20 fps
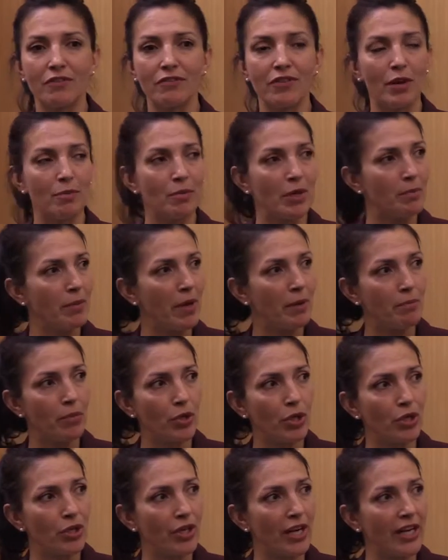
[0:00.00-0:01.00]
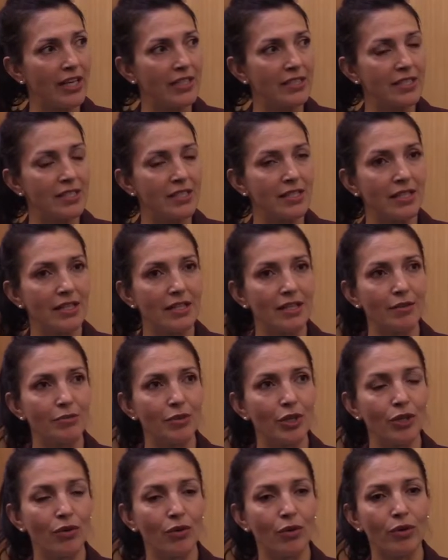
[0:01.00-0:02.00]
a family member, and
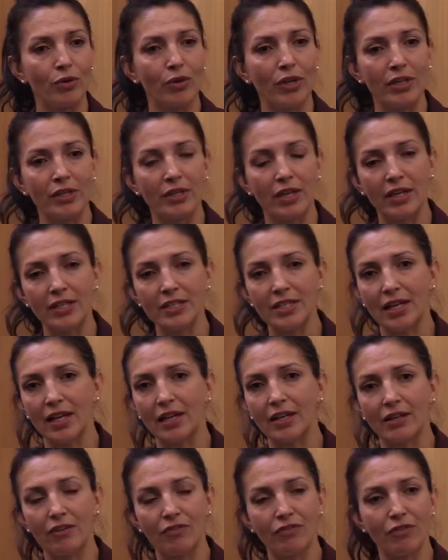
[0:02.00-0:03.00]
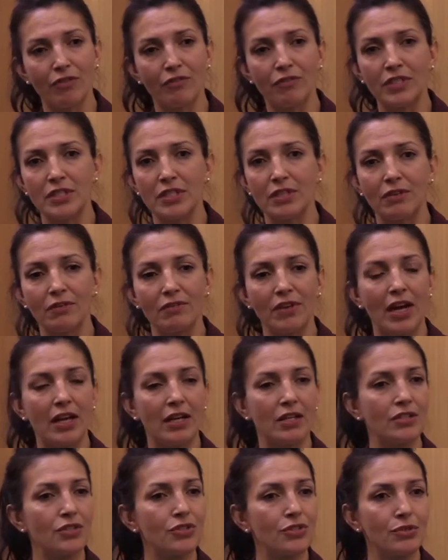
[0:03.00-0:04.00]
it escalated from physical
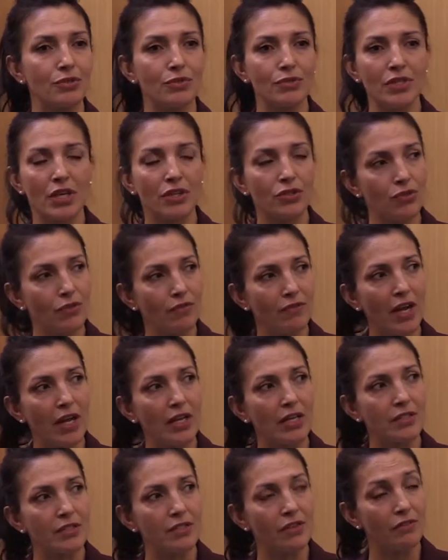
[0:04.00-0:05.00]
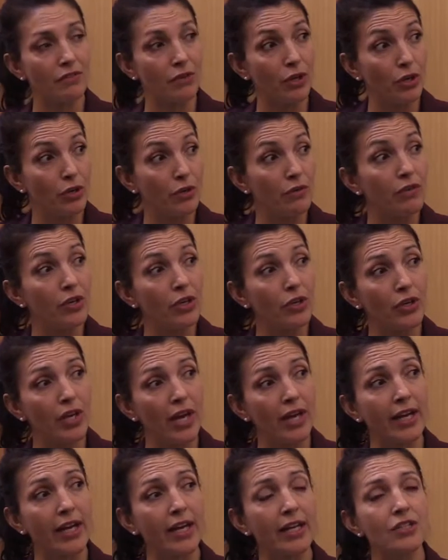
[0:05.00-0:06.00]
violence to sexual violence at a very, very
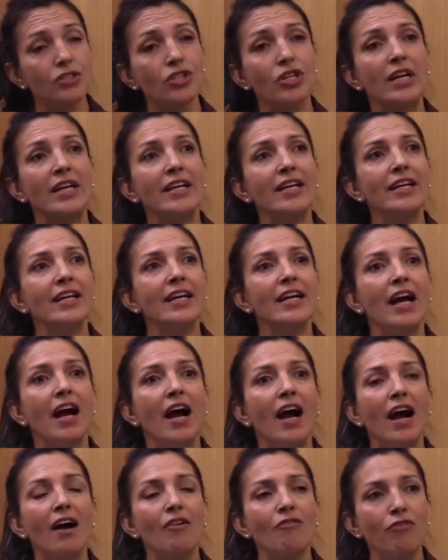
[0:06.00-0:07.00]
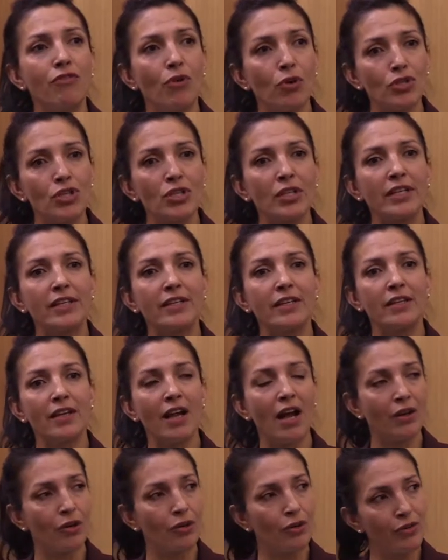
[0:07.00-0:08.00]
young age. unfortunately, the
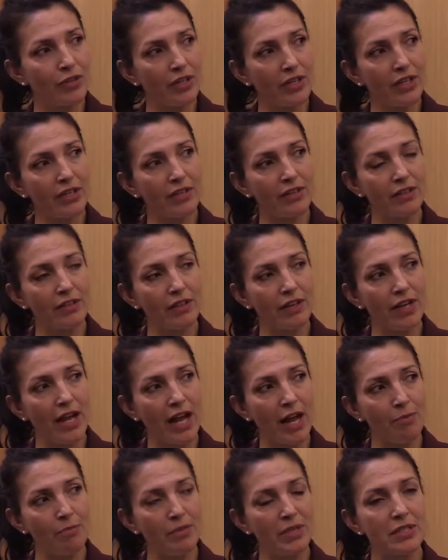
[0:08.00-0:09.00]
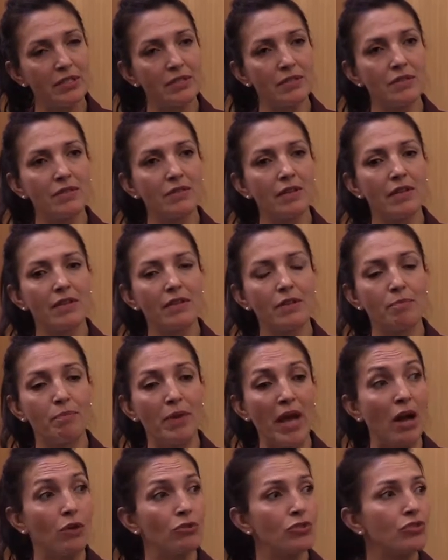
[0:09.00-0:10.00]
younger that it happens, the
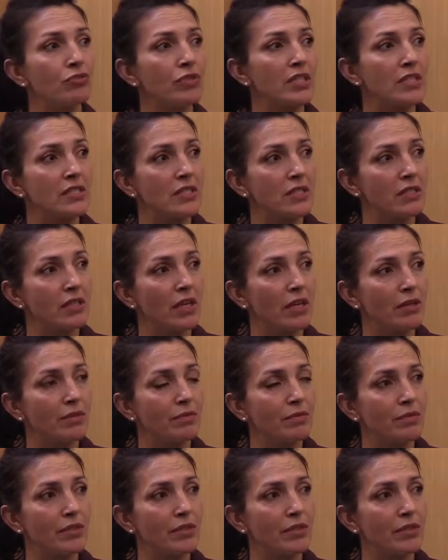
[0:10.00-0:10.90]
boundaries get